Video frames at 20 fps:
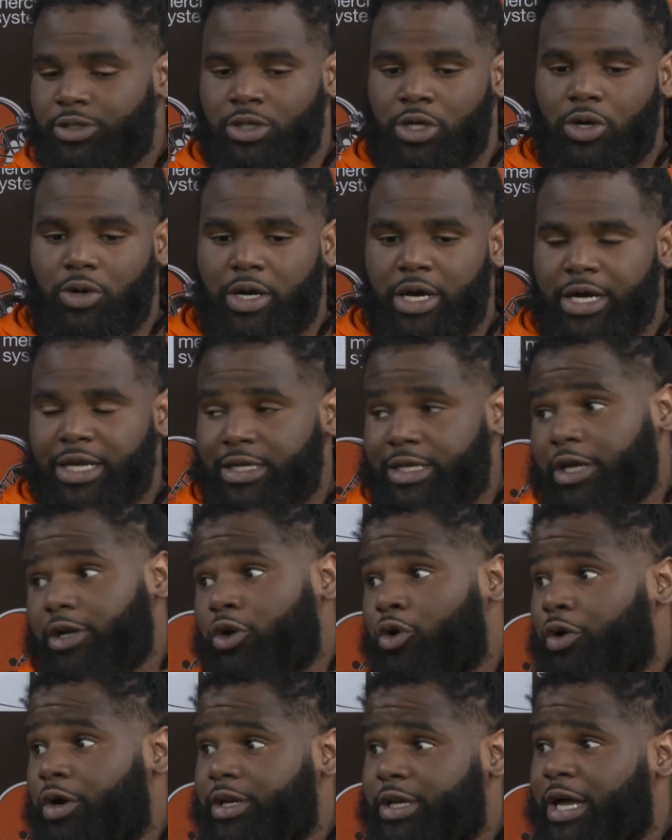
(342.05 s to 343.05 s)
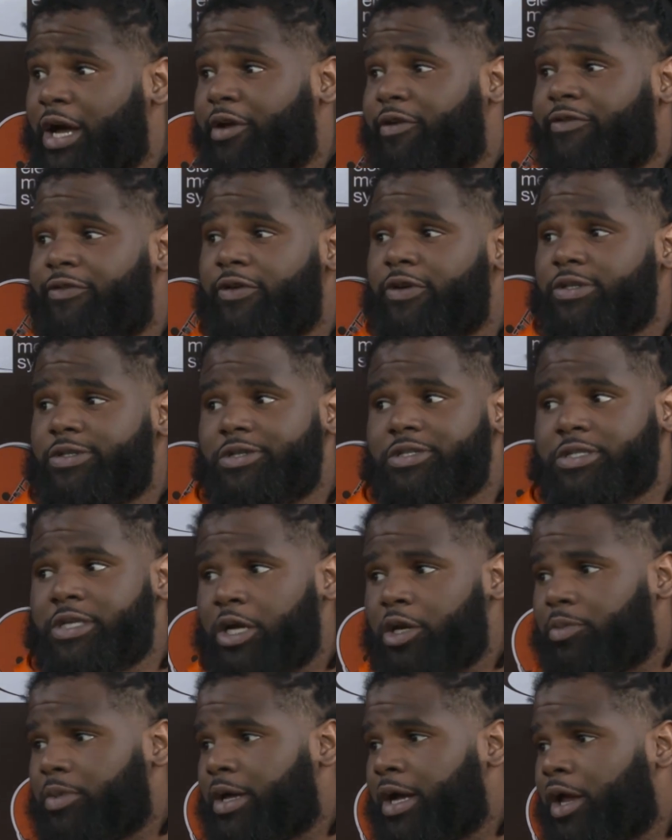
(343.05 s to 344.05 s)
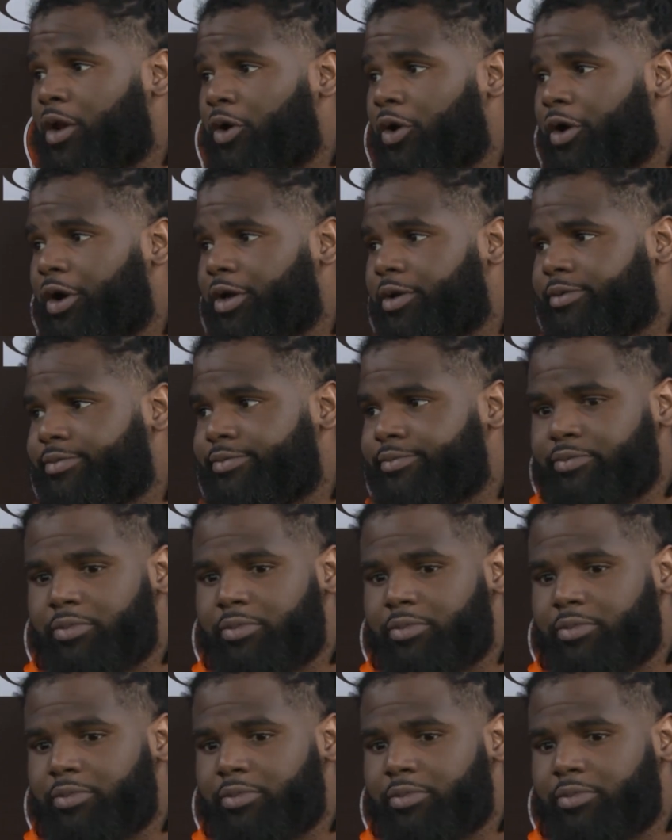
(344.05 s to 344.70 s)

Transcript: You know, they're going down the field, so it's going to be kind of hard to